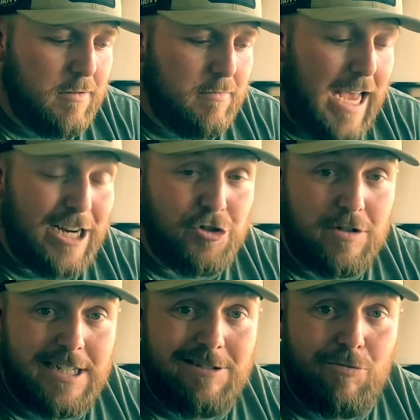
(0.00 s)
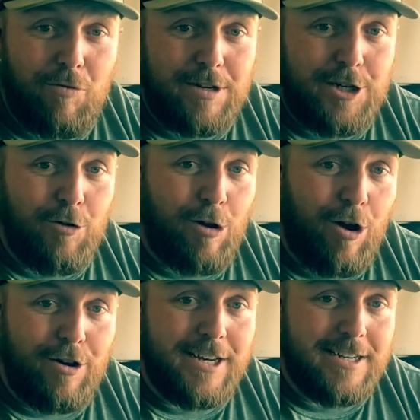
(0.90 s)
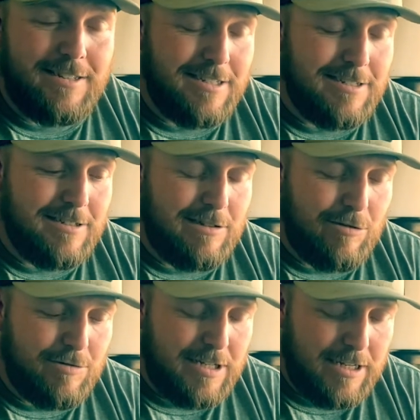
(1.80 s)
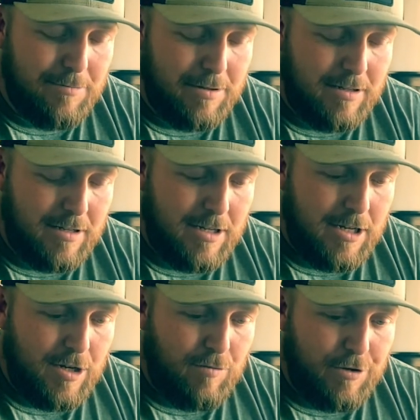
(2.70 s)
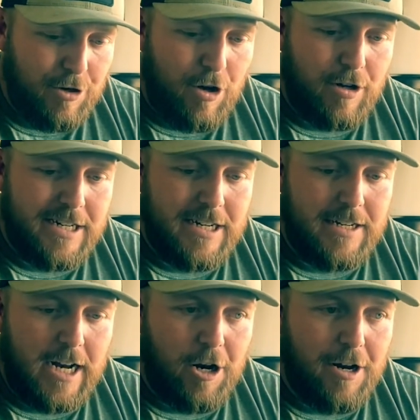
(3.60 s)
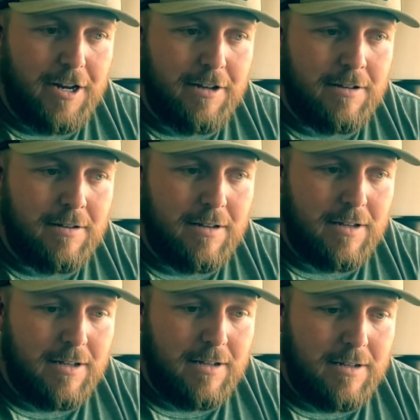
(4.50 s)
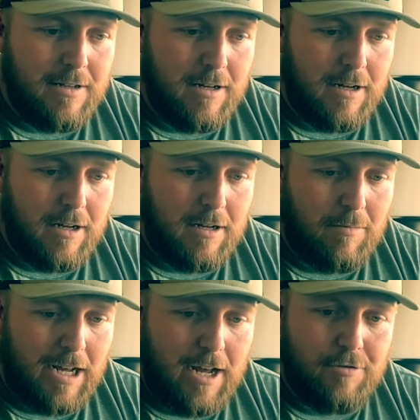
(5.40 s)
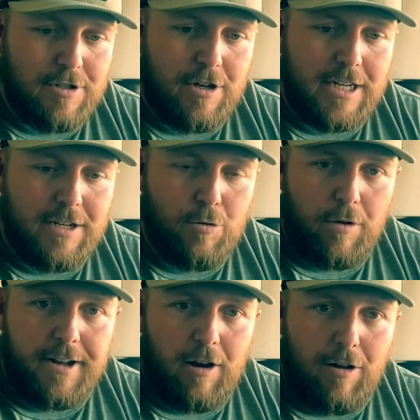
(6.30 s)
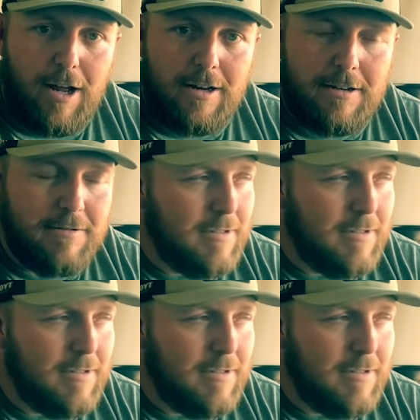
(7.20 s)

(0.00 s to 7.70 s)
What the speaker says: actually, when you are hunting, this is a little tip. When you're hunting an area, like I was hunting in North Carolina,